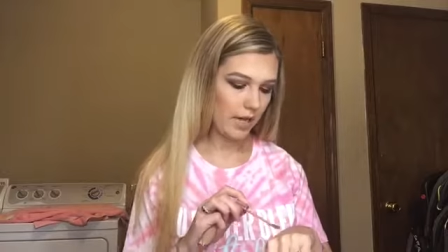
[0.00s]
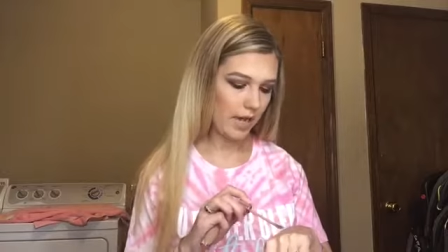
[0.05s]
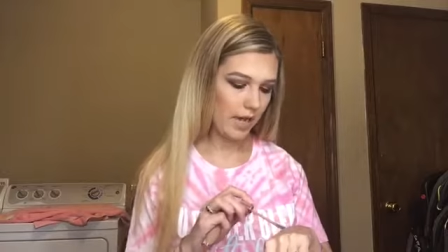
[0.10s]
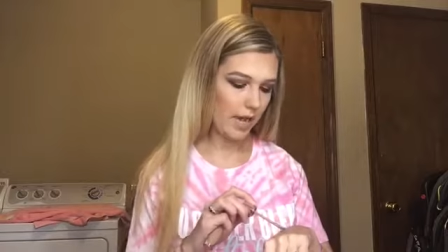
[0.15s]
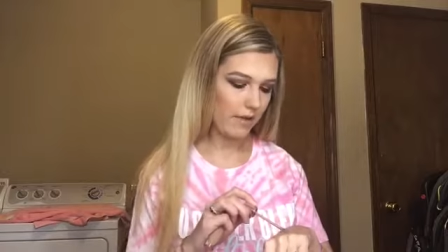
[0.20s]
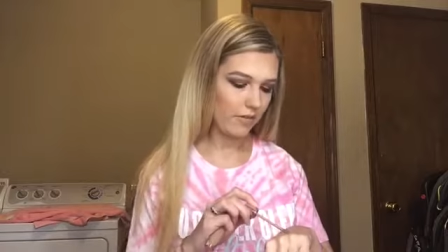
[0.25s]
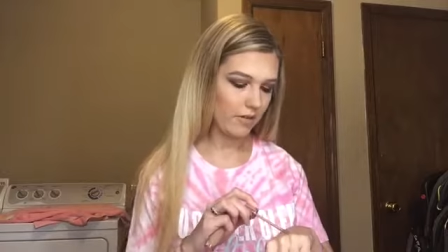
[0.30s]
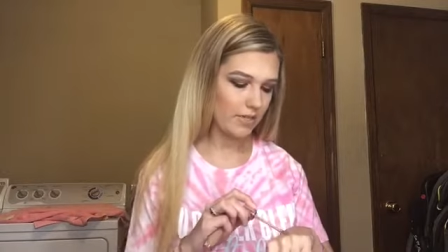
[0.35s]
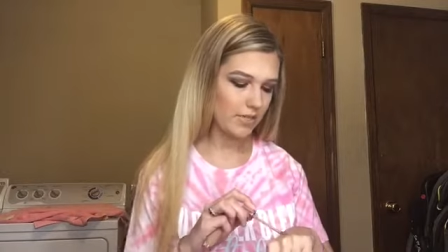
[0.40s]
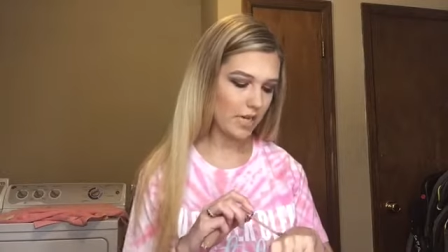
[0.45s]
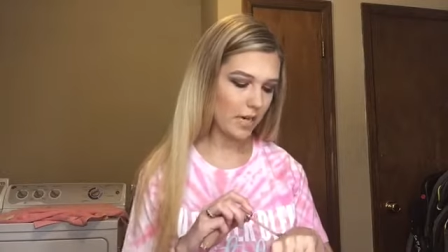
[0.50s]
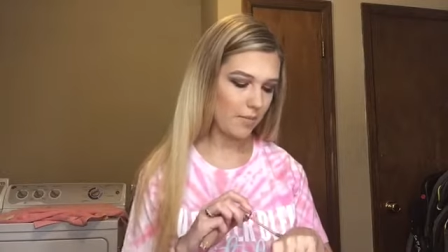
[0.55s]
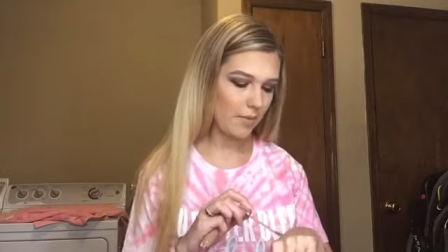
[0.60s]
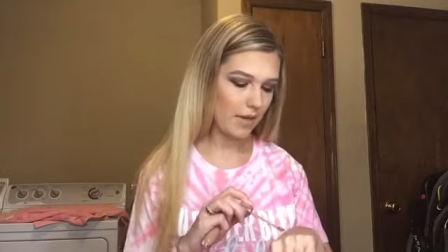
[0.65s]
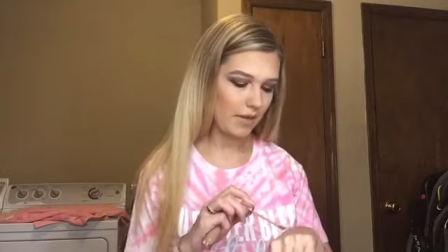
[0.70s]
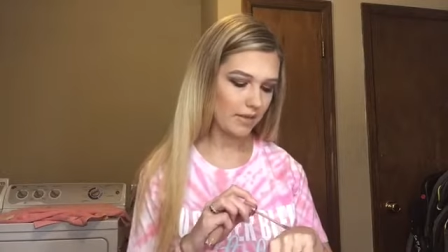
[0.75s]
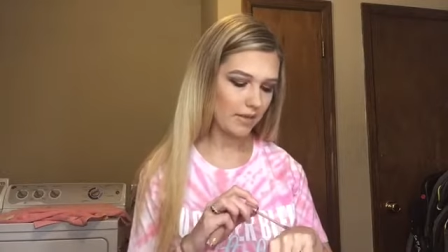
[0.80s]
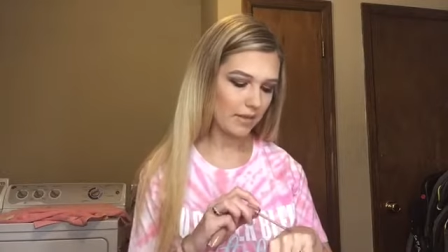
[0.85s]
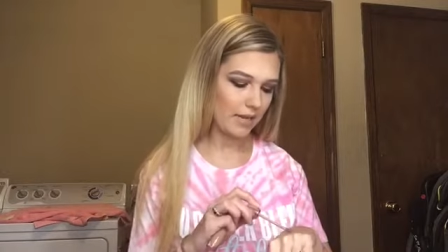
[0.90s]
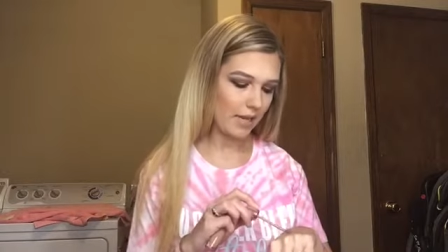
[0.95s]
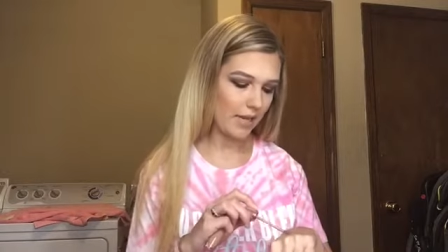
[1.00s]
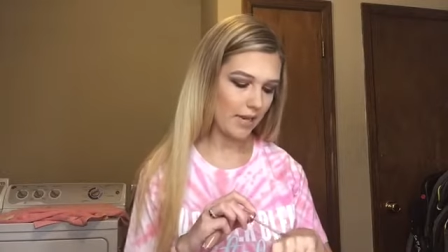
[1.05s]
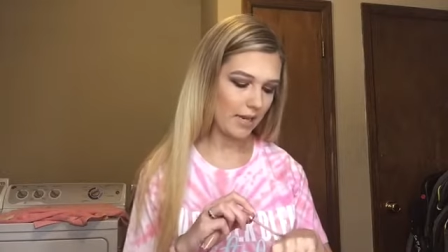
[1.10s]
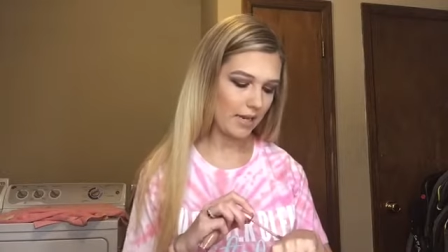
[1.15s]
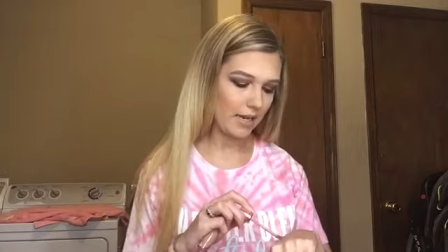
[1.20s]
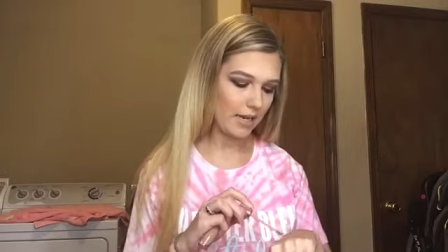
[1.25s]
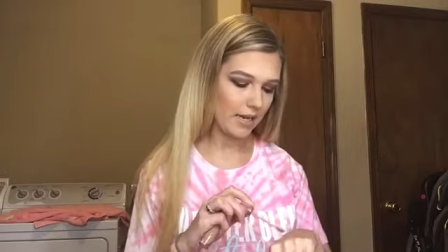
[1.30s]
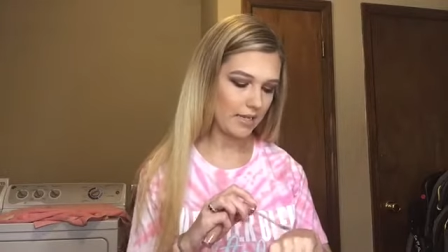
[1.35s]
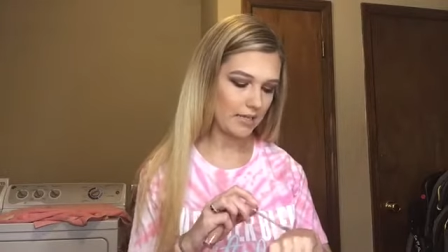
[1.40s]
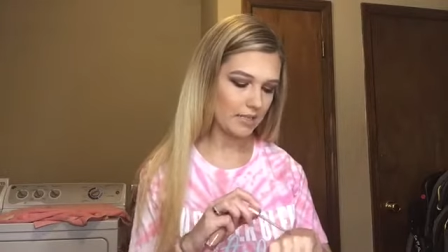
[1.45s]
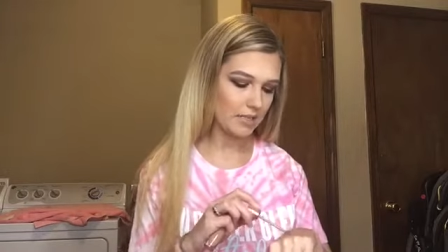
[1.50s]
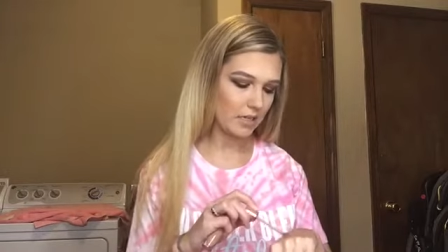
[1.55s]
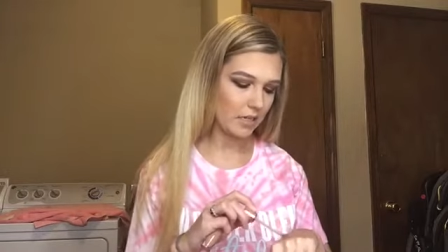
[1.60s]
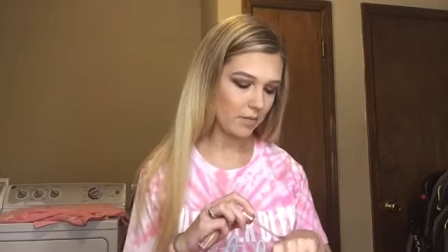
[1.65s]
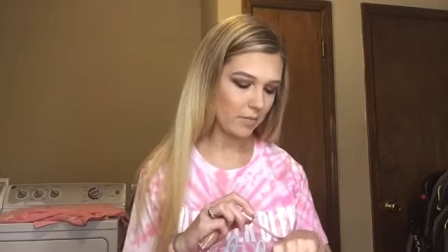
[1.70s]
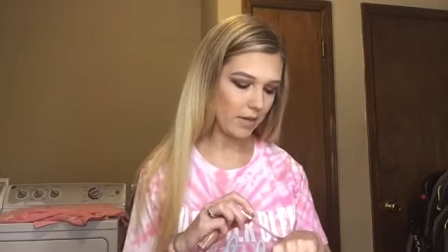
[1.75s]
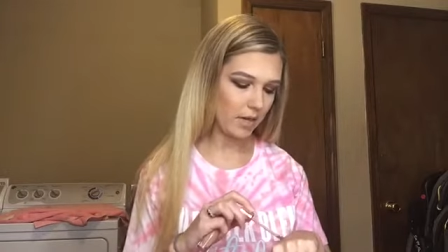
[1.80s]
Every time I think he's come